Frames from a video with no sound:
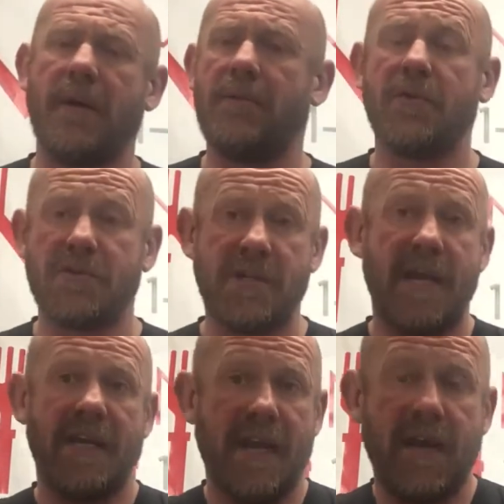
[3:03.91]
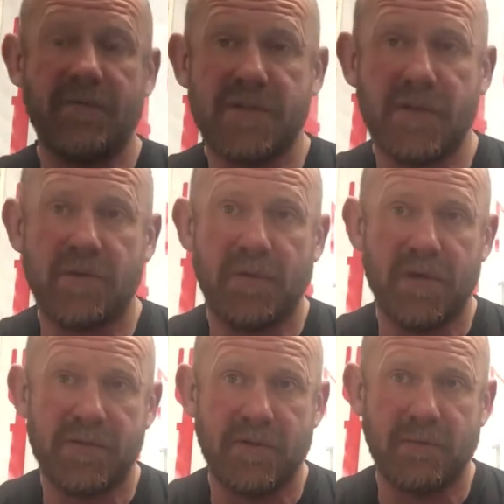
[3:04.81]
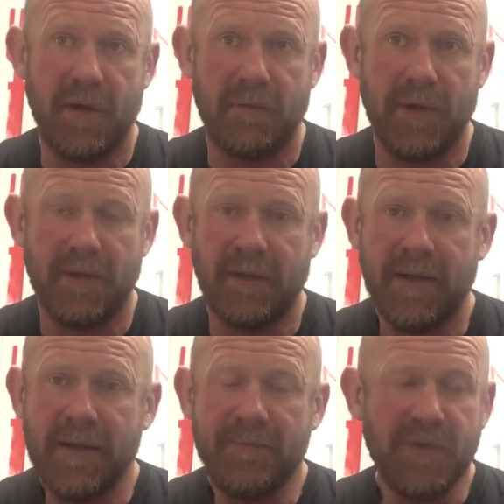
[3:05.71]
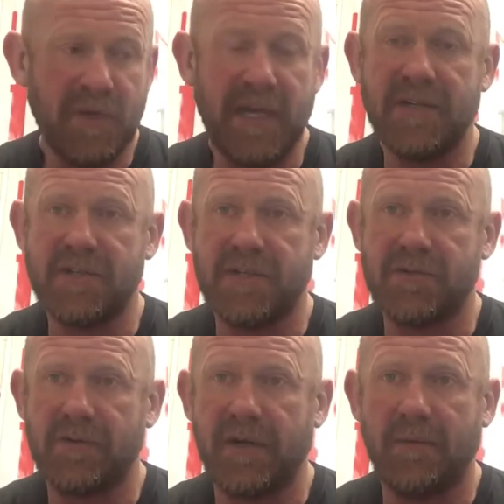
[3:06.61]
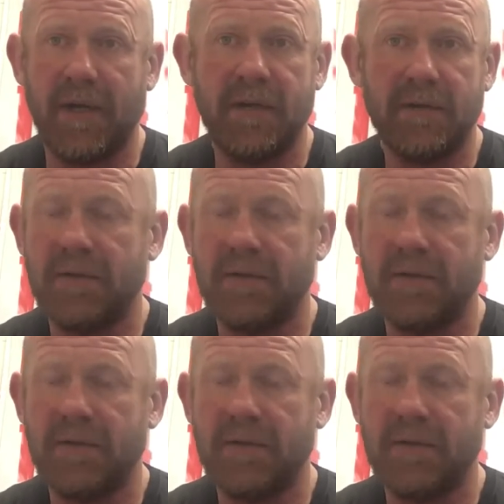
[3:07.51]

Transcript: I'm not saying that every single person I work with gets this straight away.